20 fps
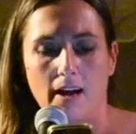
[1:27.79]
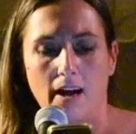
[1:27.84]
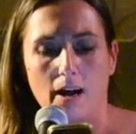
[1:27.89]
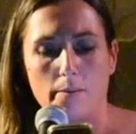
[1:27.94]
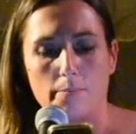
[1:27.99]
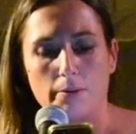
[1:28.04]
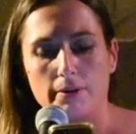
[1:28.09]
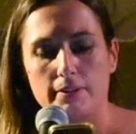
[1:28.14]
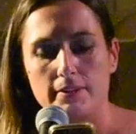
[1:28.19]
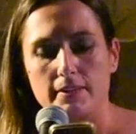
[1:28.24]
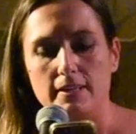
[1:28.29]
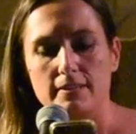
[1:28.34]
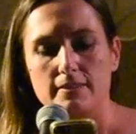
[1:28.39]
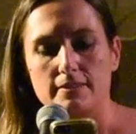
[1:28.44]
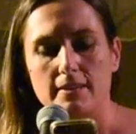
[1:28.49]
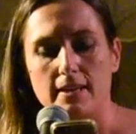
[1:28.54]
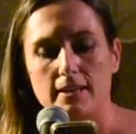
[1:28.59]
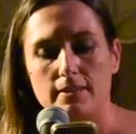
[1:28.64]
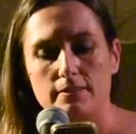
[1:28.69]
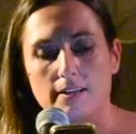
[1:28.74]
I'll put
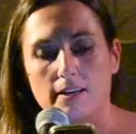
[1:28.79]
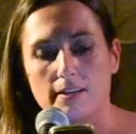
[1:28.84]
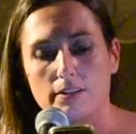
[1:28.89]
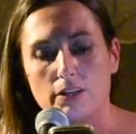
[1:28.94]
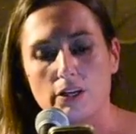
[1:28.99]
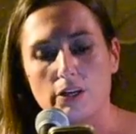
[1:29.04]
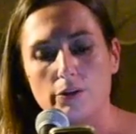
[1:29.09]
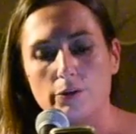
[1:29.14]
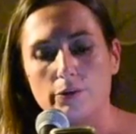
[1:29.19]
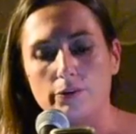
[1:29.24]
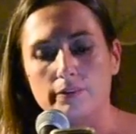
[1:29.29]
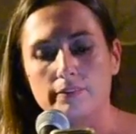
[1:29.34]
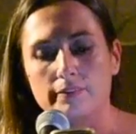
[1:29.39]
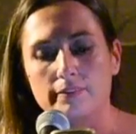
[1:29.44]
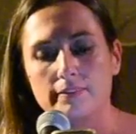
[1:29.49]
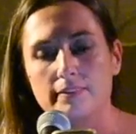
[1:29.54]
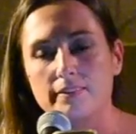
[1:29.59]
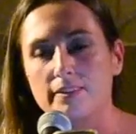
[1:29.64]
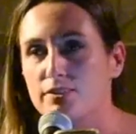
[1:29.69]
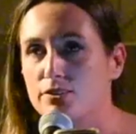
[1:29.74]
these nails on you.
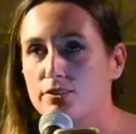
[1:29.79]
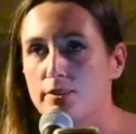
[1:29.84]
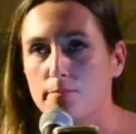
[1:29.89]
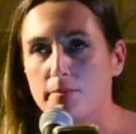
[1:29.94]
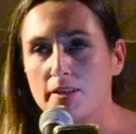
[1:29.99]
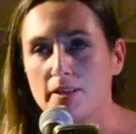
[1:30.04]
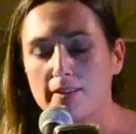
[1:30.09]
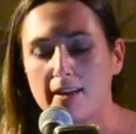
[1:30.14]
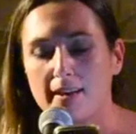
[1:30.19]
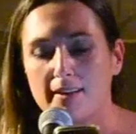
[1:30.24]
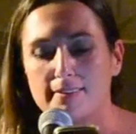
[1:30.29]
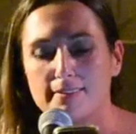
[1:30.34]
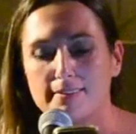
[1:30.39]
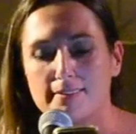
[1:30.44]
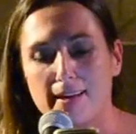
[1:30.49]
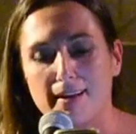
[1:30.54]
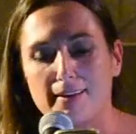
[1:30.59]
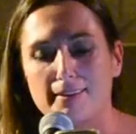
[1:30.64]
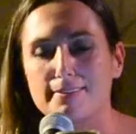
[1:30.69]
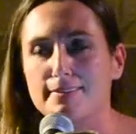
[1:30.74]
There's something like
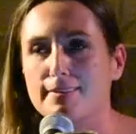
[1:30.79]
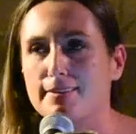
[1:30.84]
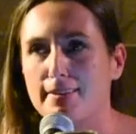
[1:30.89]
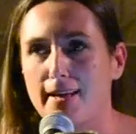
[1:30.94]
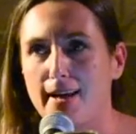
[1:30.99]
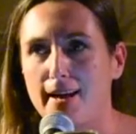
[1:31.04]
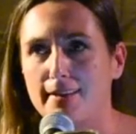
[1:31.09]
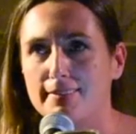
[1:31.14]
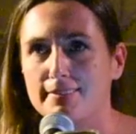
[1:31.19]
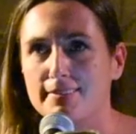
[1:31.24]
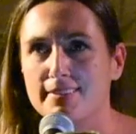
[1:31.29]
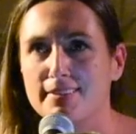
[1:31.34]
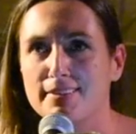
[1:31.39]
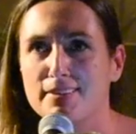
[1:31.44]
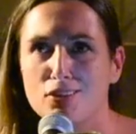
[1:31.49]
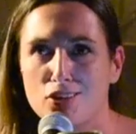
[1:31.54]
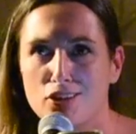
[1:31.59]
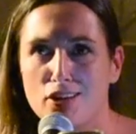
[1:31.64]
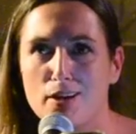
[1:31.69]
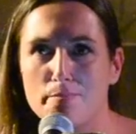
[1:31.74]
sex in that.
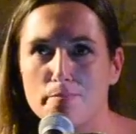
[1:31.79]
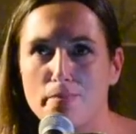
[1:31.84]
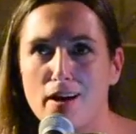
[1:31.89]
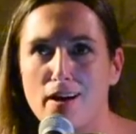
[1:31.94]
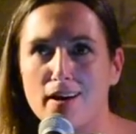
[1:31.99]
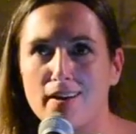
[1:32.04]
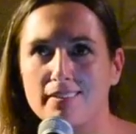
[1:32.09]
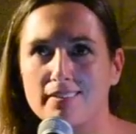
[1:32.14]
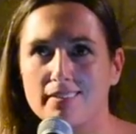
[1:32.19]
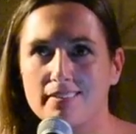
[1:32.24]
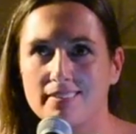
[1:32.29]
Come on.